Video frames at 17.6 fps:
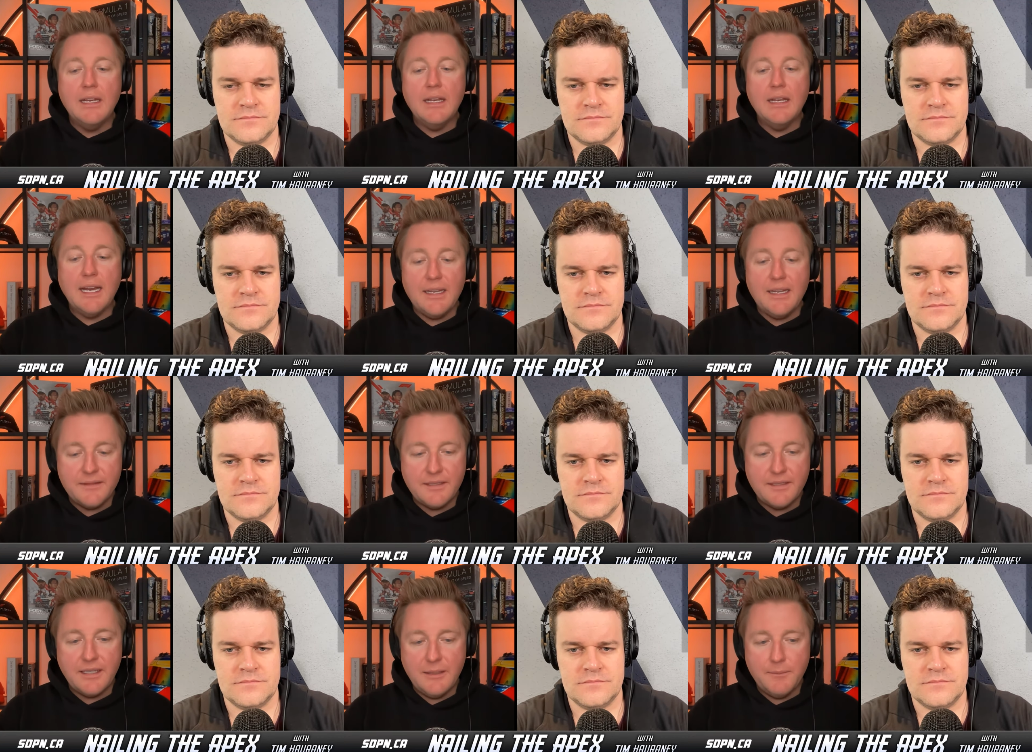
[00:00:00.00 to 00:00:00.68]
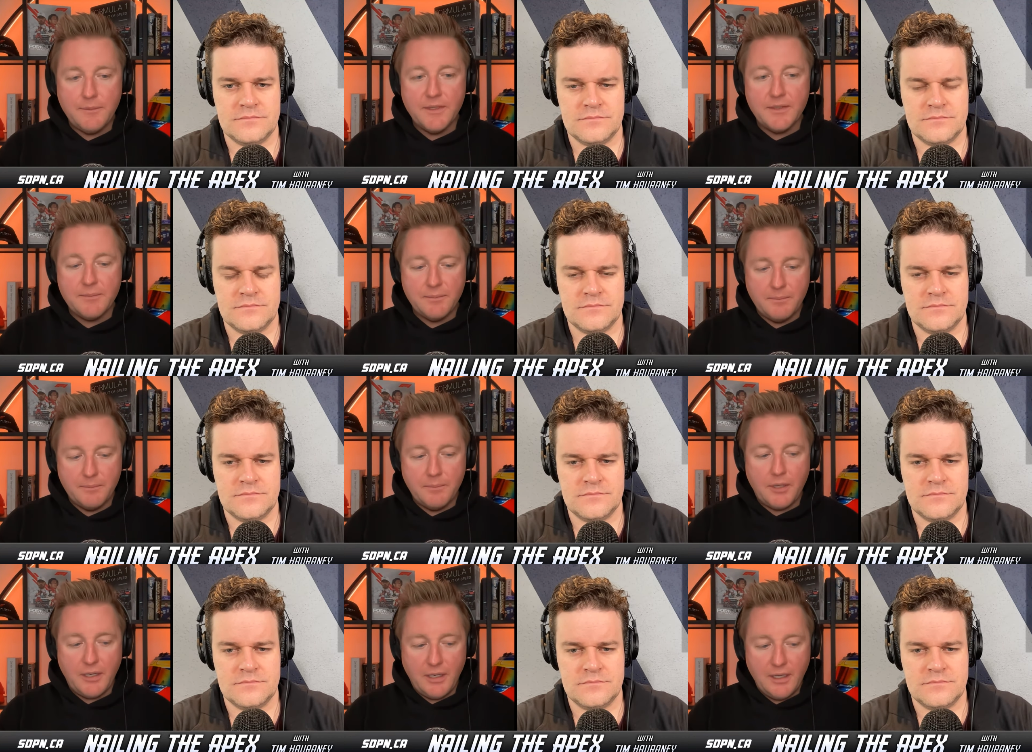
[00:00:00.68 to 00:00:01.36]
Speaker 1: He has to keep this
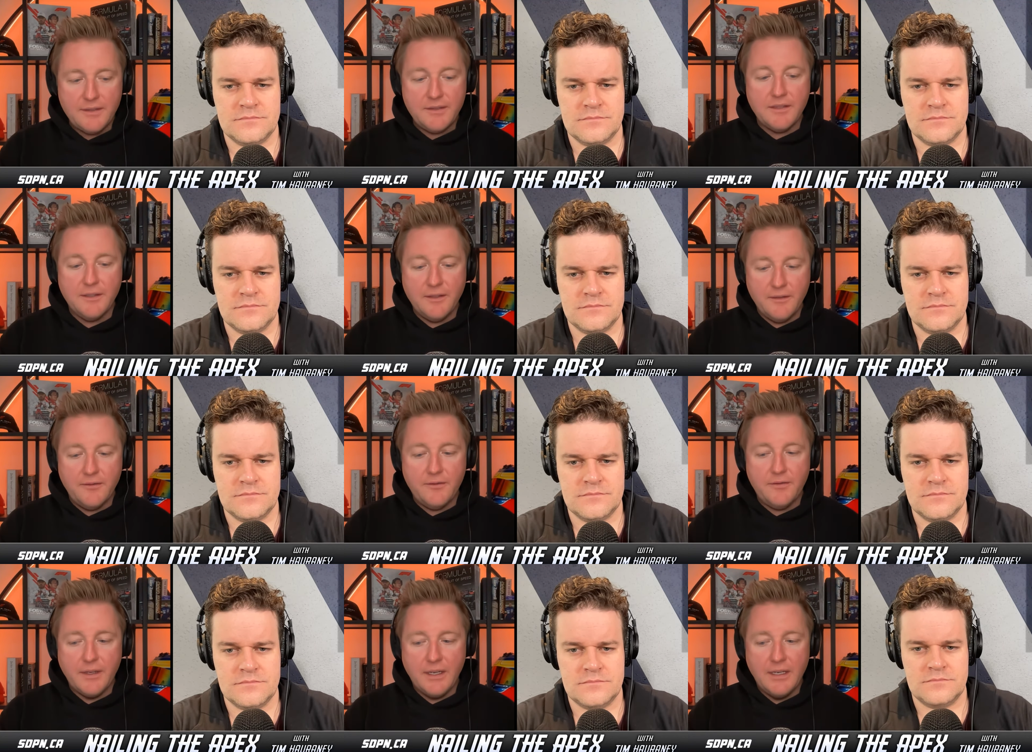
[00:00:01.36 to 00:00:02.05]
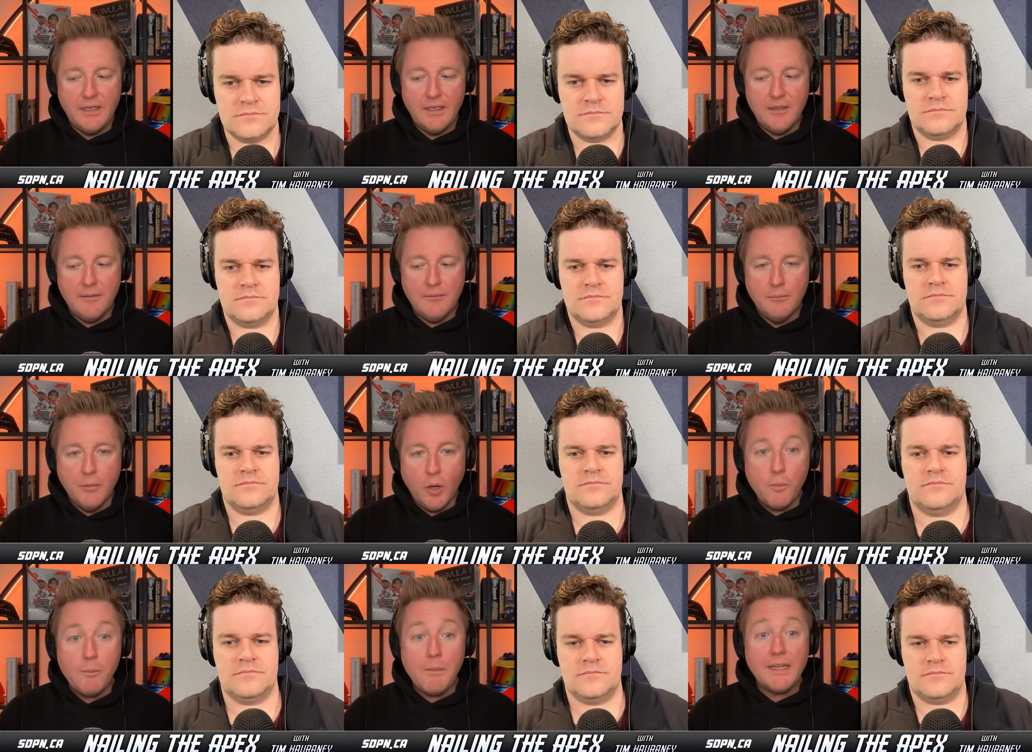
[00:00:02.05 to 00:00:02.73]
positive
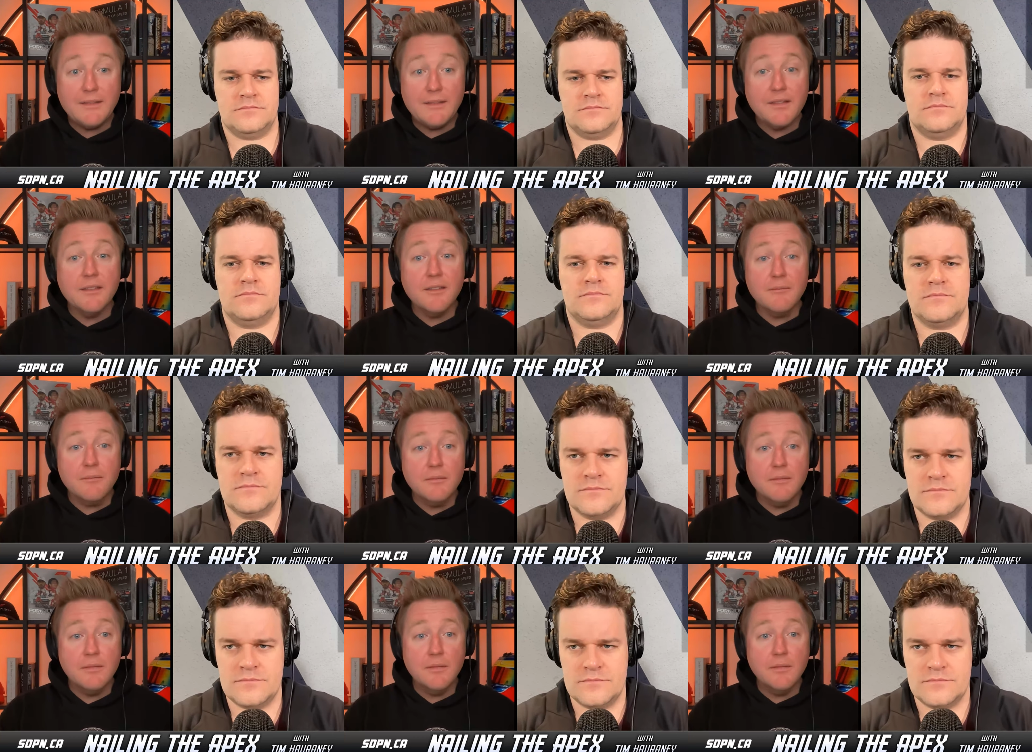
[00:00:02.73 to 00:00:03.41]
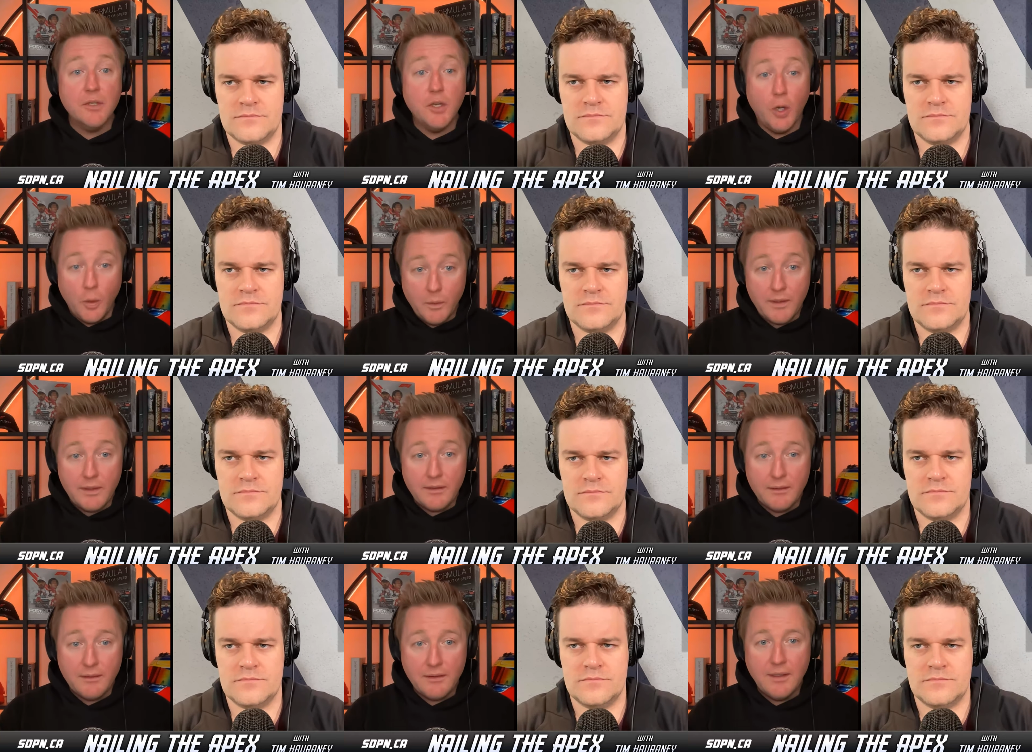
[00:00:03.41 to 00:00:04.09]
momentum
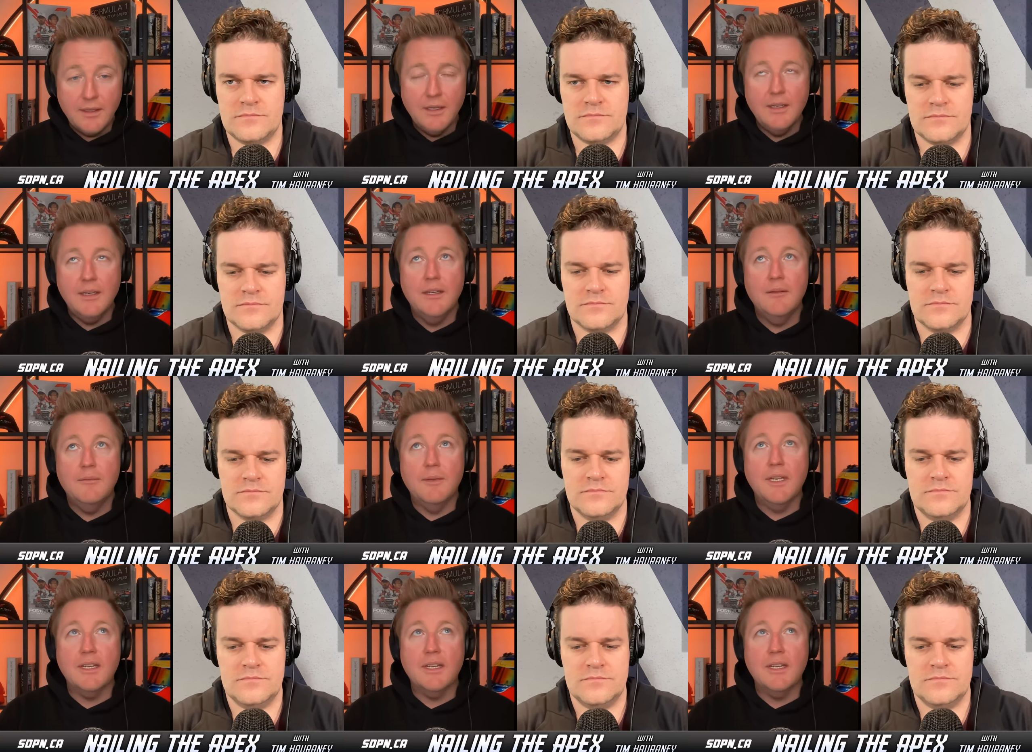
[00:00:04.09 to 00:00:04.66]
going mm-hmm.